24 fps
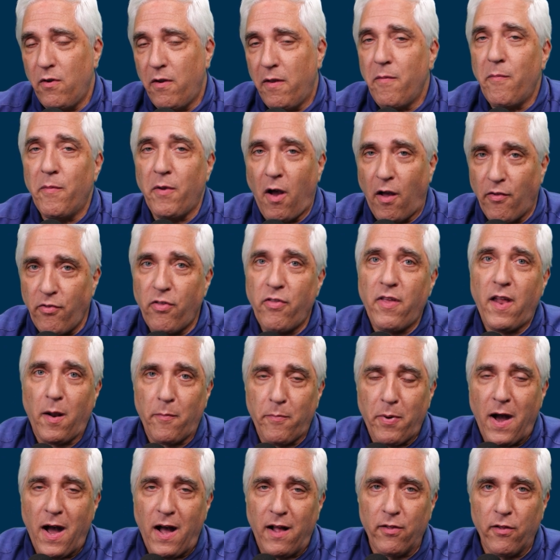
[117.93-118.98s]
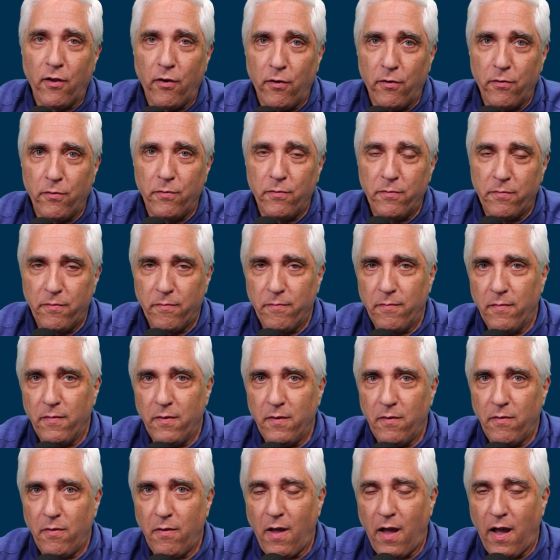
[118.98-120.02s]
other than Apollo
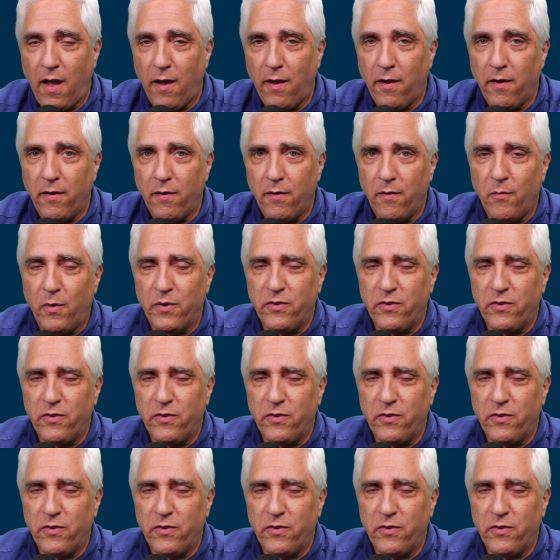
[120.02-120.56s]
uh, was